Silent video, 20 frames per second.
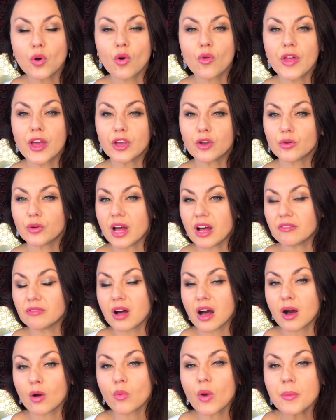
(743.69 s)
or they could have
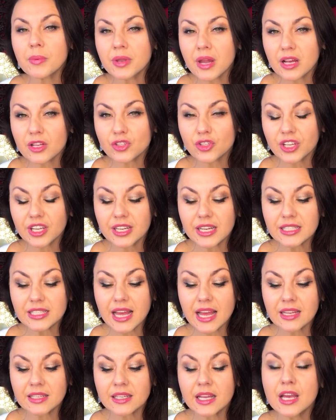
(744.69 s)
webinars you can
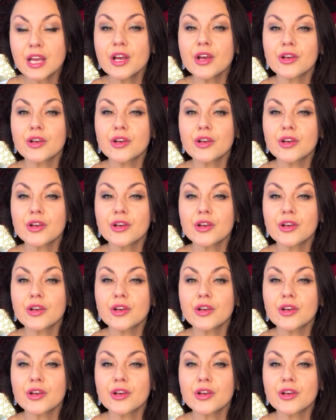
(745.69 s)
attend.